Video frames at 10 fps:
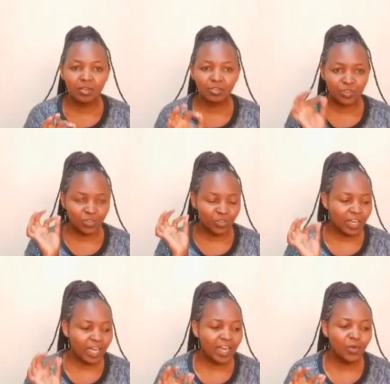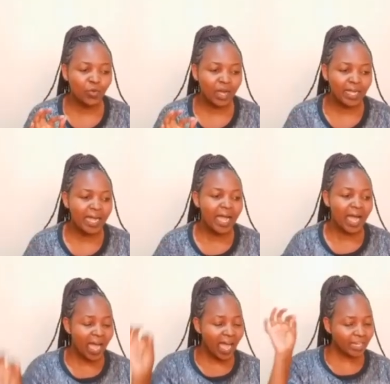for your hard work.
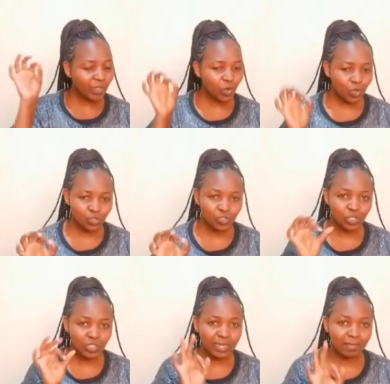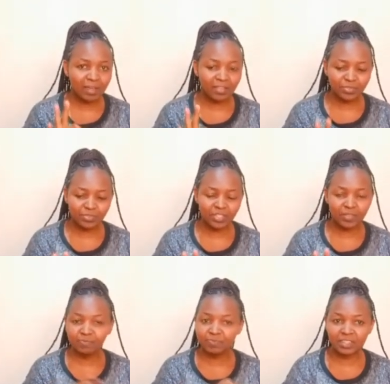And also number
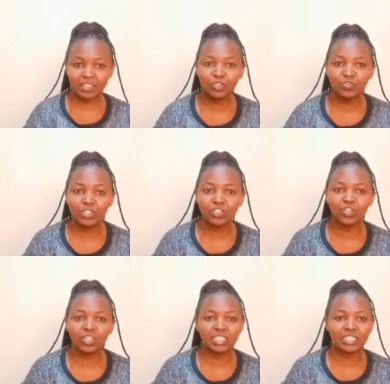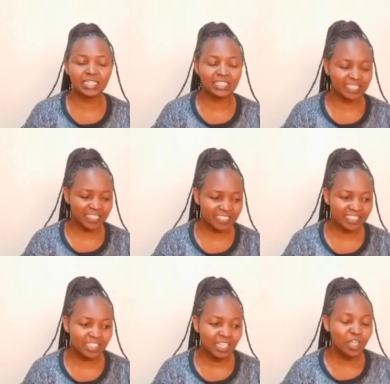three, this video is
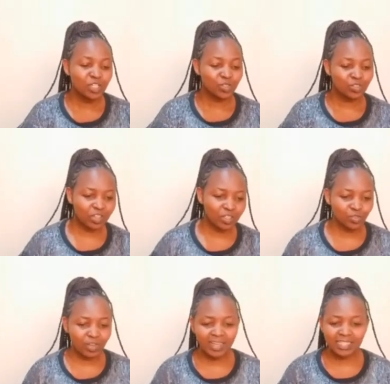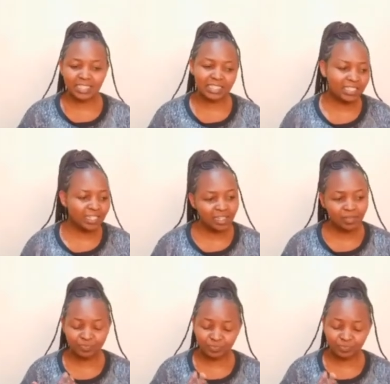dedicated to those who are still